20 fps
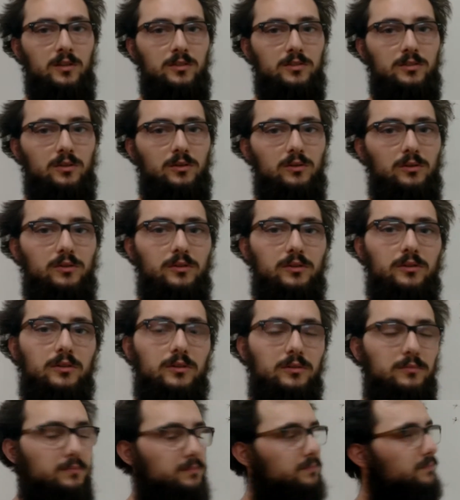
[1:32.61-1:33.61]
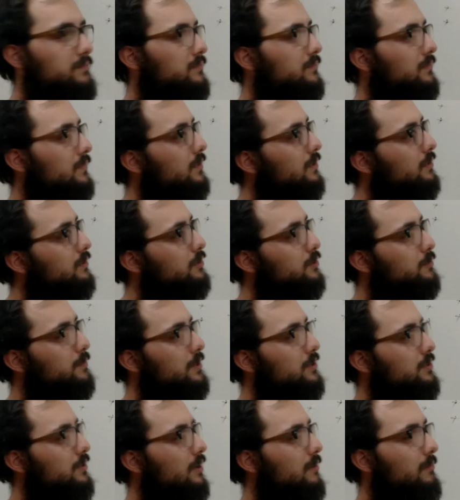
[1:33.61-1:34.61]
So the
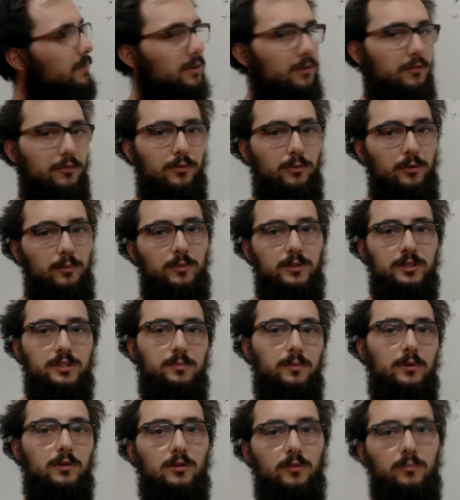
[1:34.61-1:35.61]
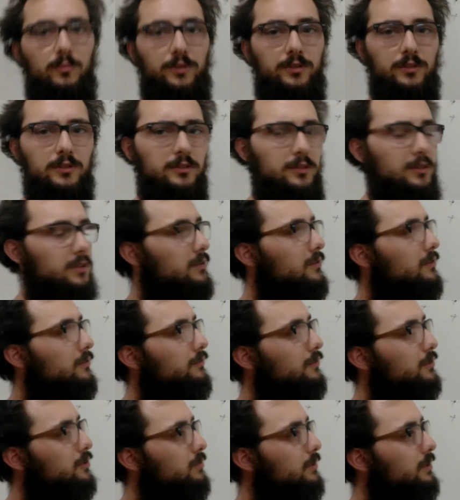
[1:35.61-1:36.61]
suspension are made of three principal components. The
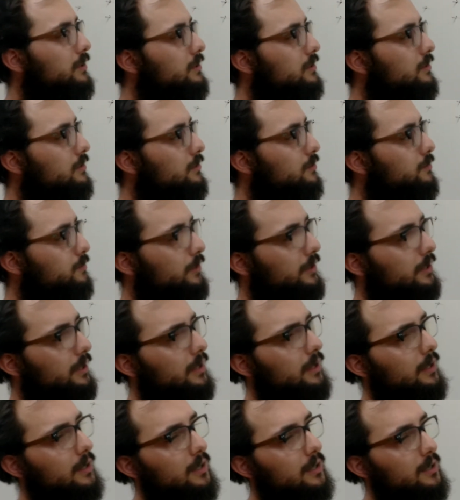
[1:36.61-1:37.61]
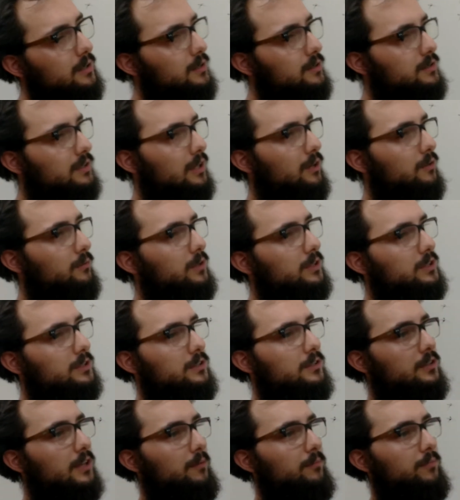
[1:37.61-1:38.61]
first one is the spring, the second one is
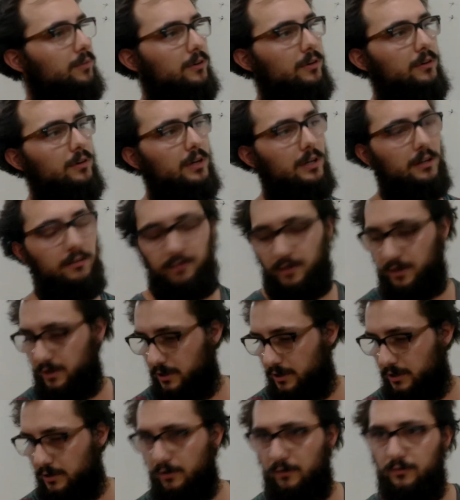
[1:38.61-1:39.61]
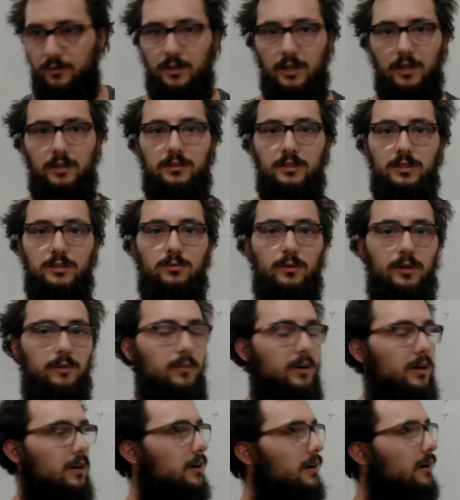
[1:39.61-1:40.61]
the damper, and finally you have the anti-sway
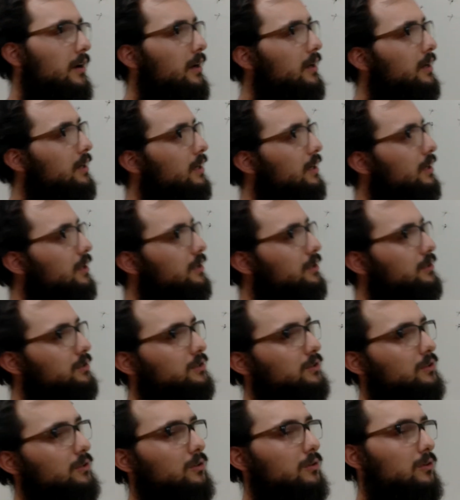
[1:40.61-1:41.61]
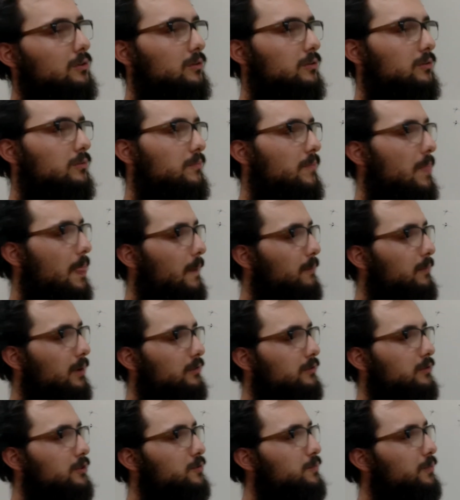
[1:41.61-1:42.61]
bar. So
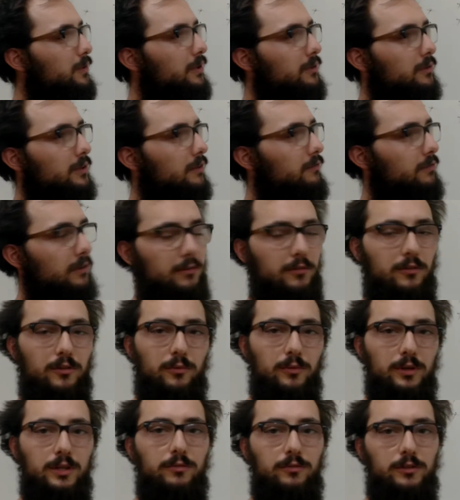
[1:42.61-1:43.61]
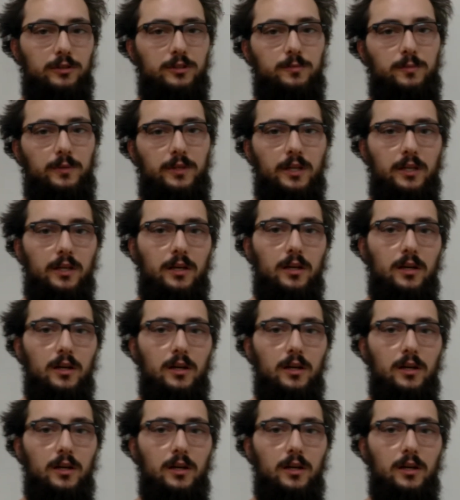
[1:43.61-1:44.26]
about the spring, you can find three different springs.